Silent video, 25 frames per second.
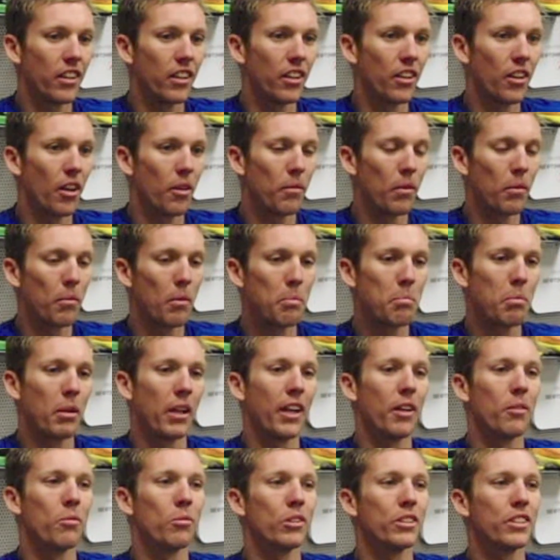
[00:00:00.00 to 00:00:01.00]
my
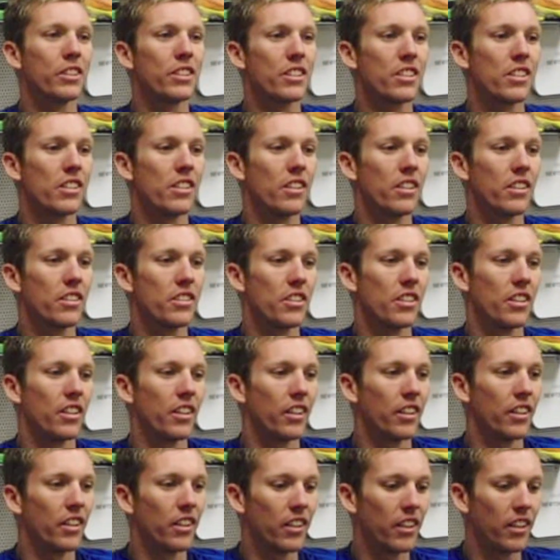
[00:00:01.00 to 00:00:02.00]
plan was
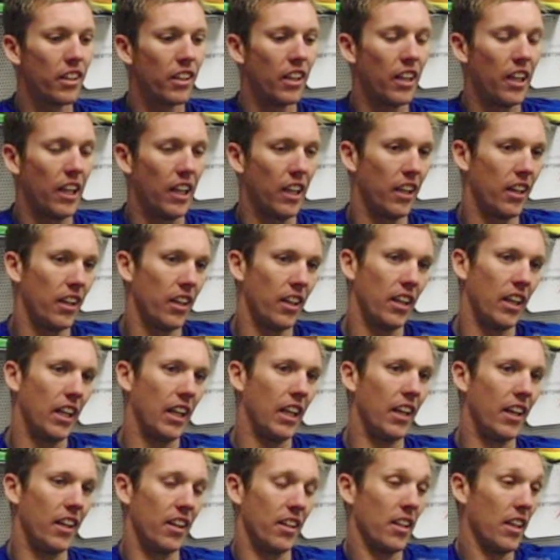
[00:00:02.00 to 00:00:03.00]
to
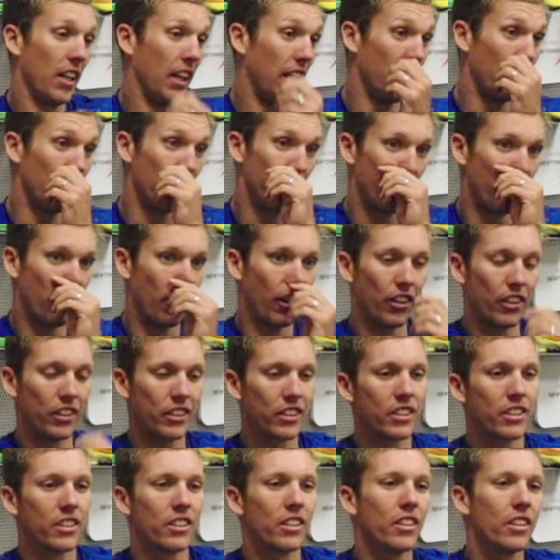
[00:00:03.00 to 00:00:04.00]
hit the
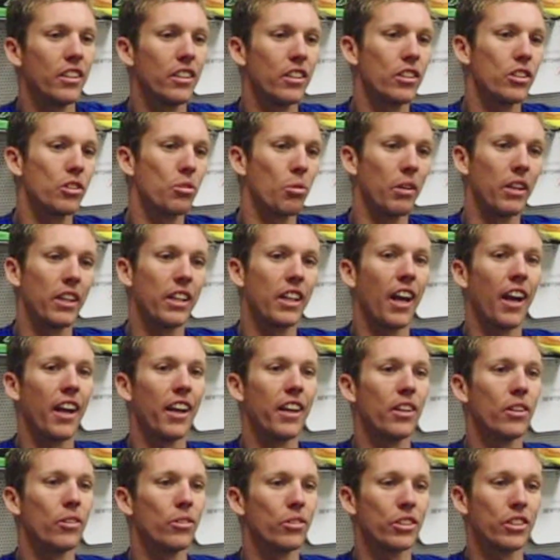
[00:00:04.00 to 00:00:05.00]
first
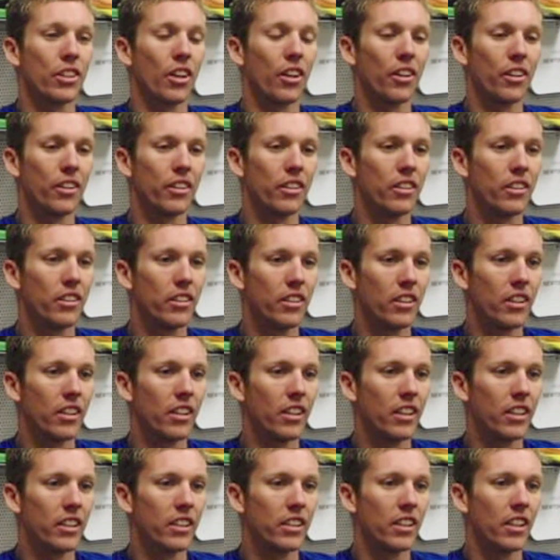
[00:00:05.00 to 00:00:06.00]
20k or so
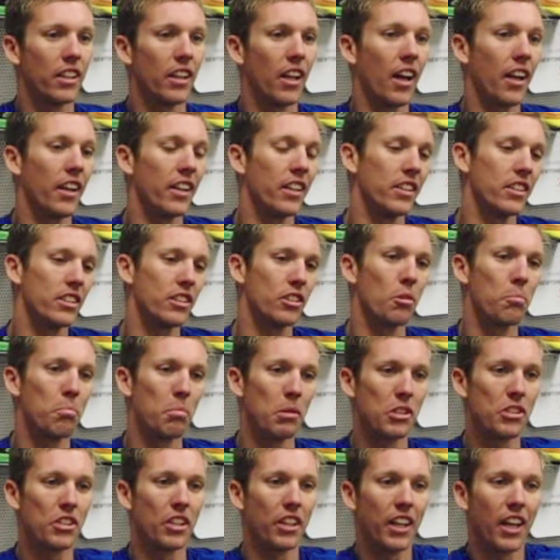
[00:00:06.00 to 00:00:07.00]
to
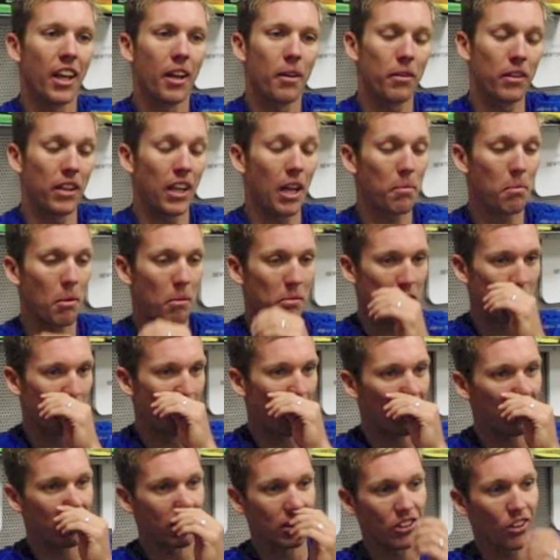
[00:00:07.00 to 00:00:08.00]
bridge the gap up to
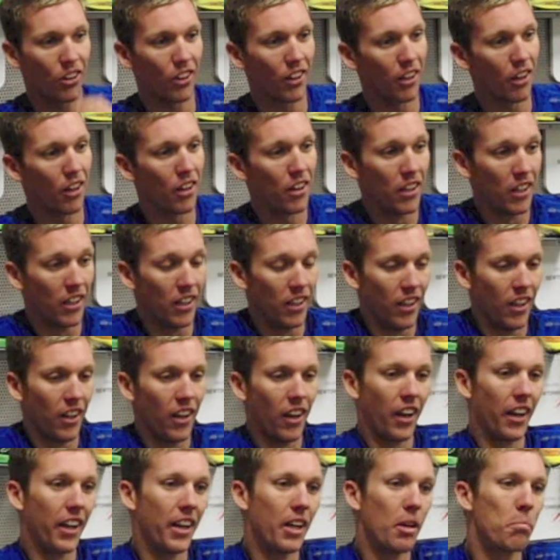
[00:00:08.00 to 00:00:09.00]
Macca. So I
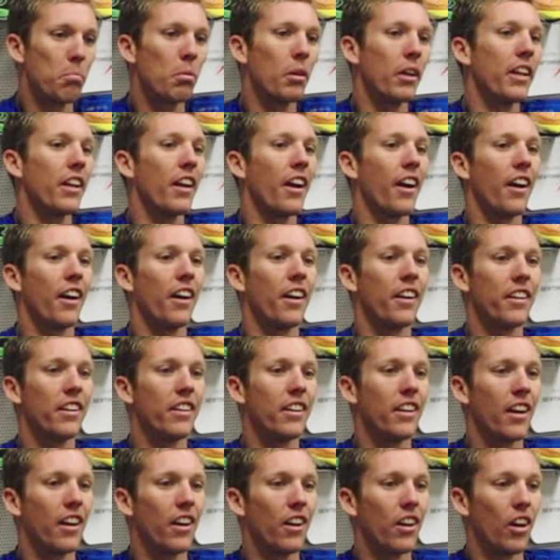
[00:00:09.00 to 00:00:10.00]
hit it pretty hard,
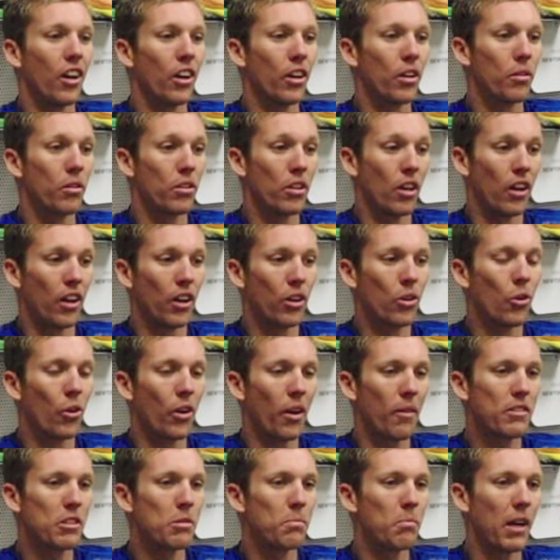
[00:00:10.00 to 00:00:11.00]
and I caught
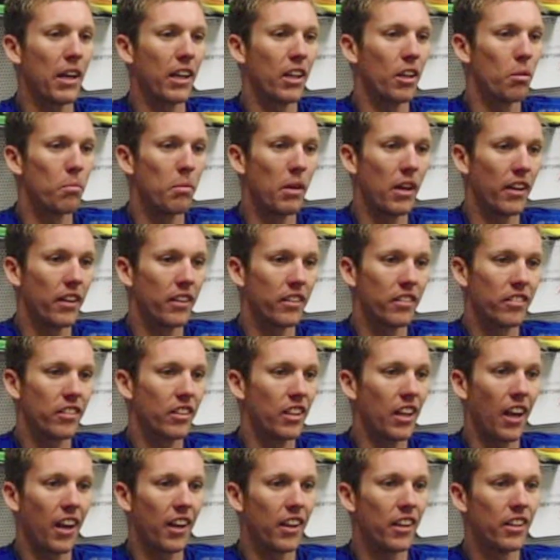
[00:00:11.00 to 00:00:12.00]
up to Macca about
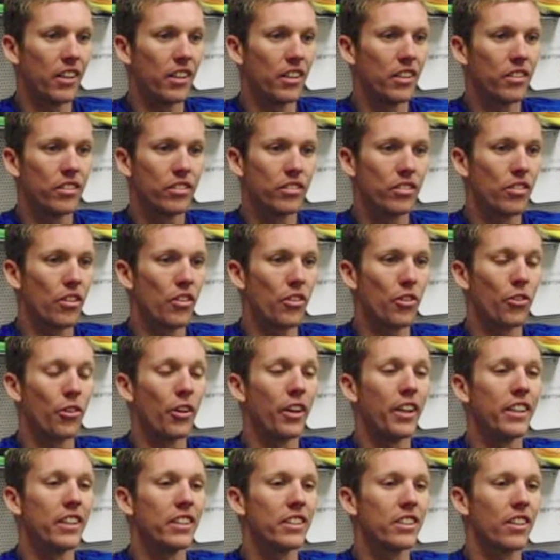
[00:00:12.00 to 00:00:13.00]

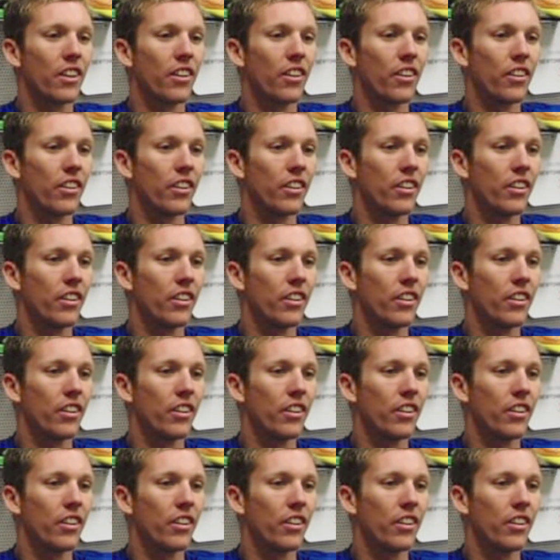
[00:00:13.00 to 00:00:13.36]
K3. So